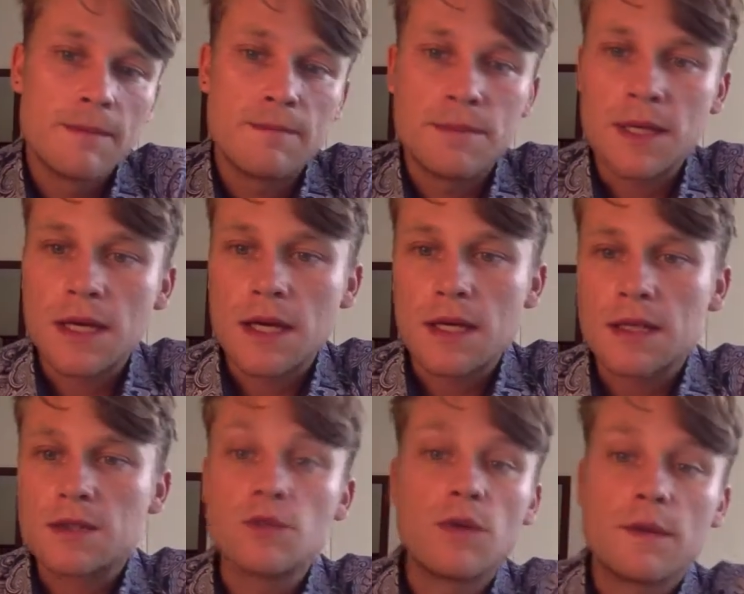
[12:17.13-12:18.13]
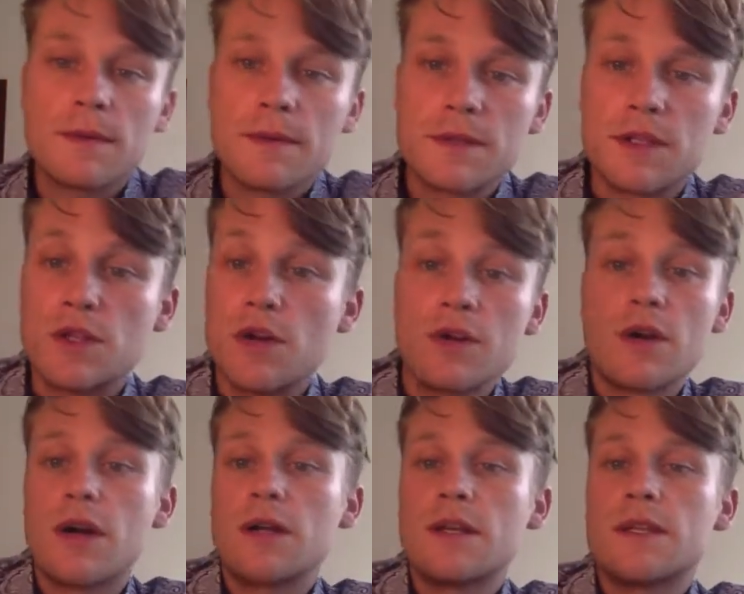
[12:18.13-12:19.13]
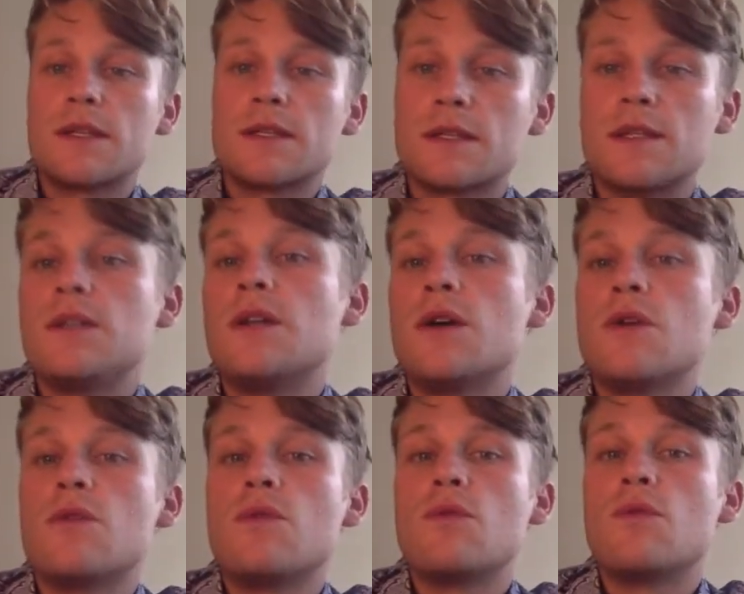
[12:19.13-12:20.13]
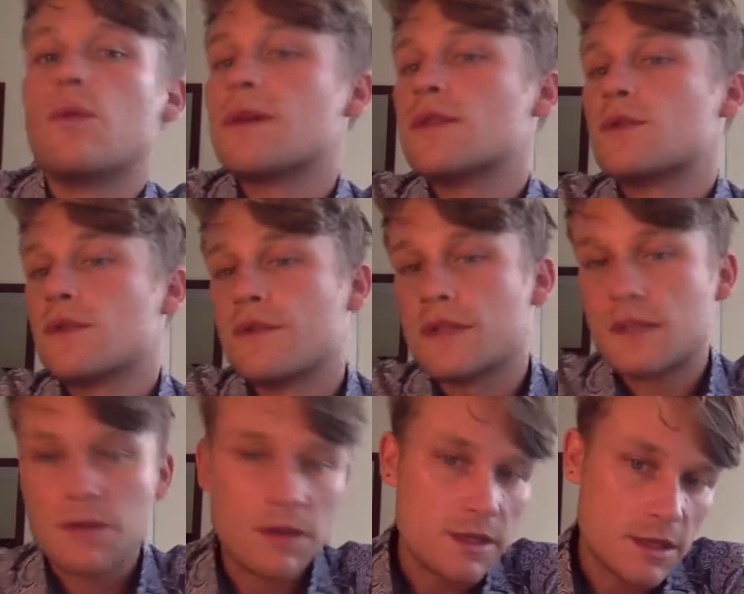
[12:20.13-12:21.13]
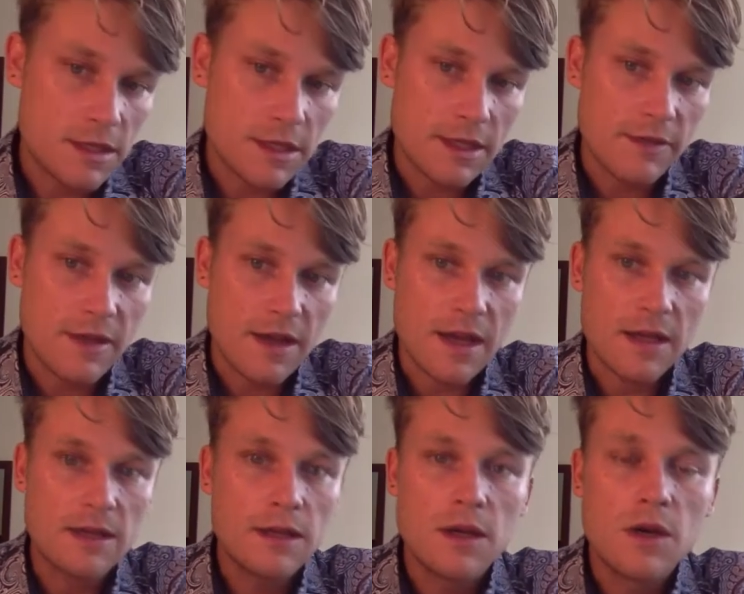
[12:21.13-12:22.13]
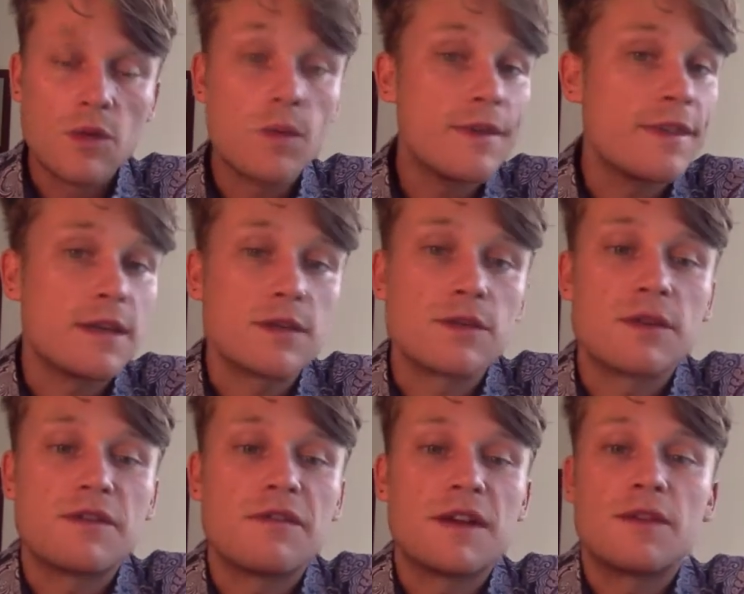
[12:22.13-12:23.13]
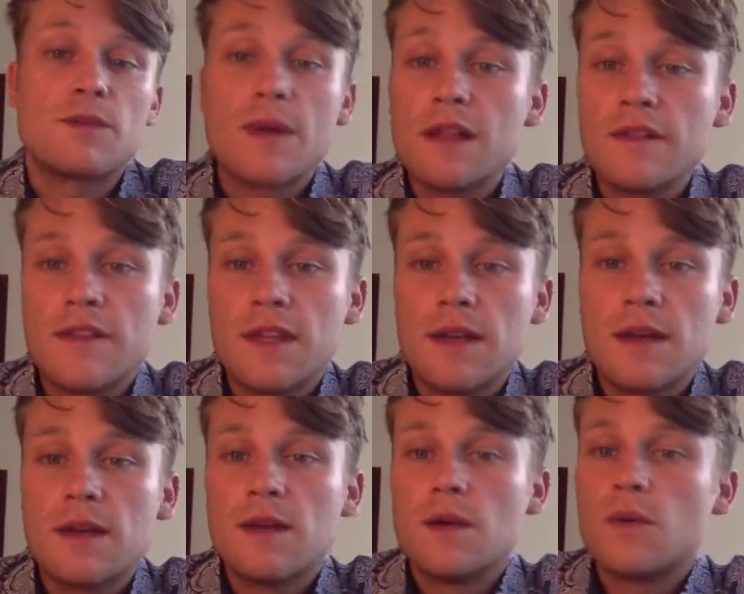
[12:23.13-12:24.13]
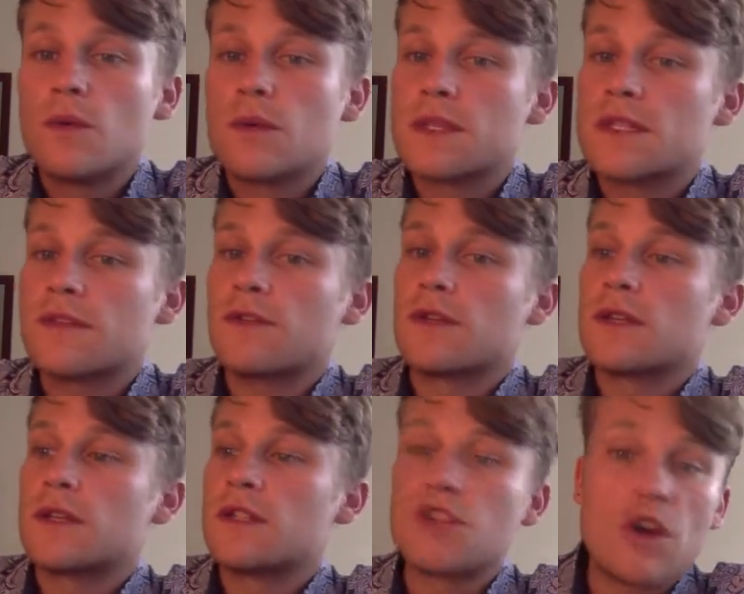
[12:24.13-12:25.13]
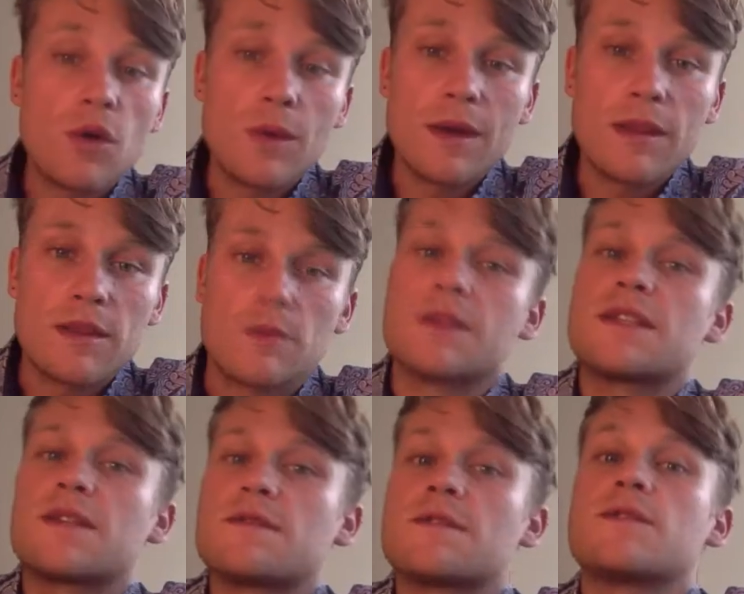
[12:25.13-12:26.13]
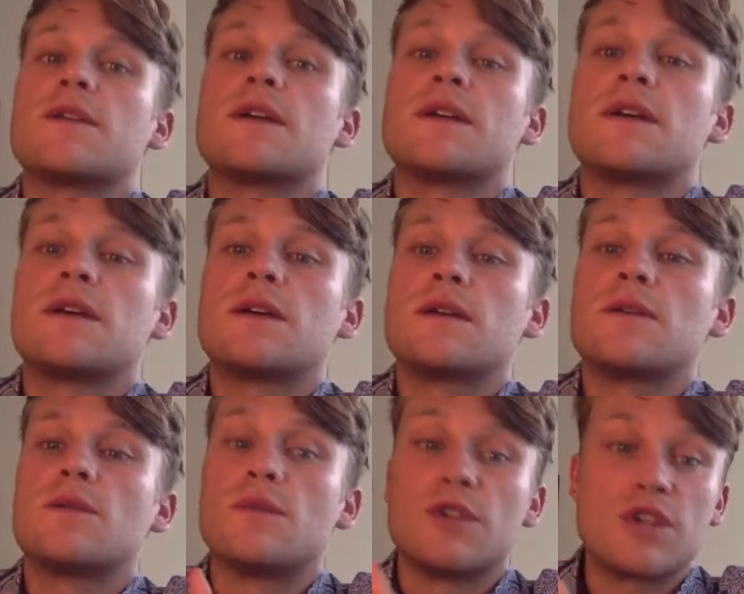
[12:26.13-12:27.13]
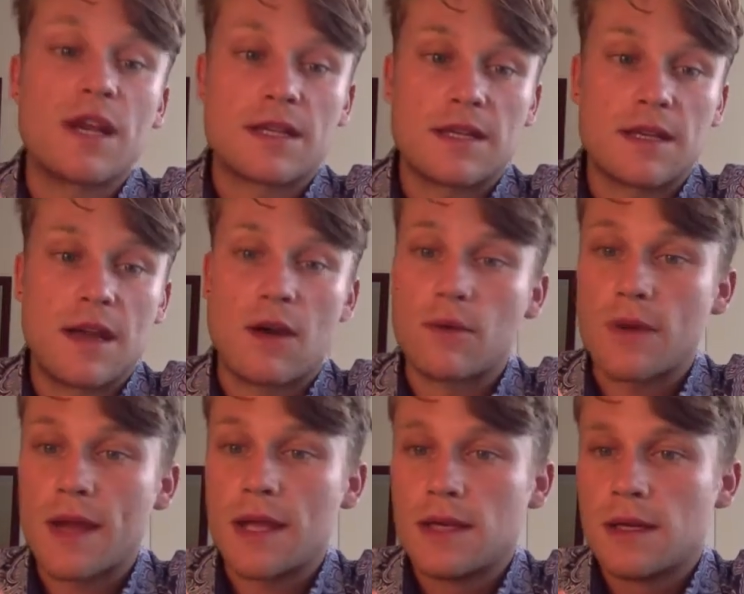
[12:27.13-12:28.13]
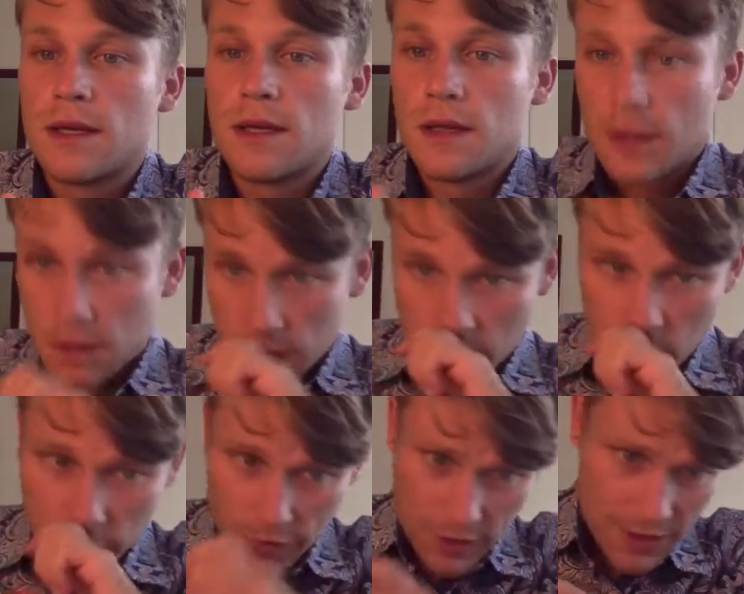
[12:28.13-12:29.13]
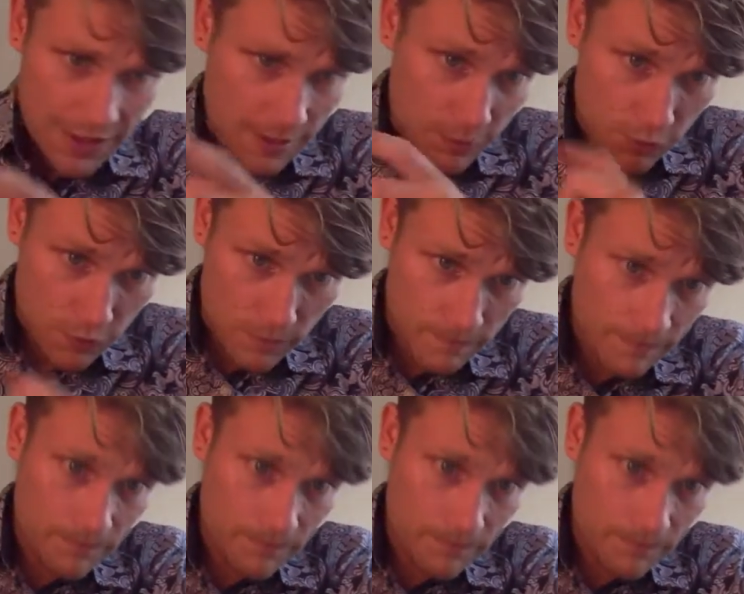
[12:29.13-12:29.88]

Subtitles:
because you want to be able to know your audience, to know what sort of experiences they've had, what things they're going to find relevant, what stuff they're going to gel with, and what stuff they're going to reject outright. So, for example,